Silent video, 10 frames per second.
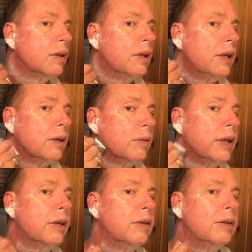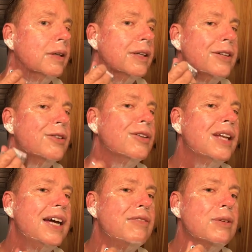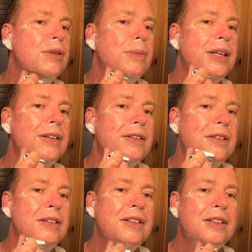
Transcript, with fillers: There we go. I hear her laughing with my daughter.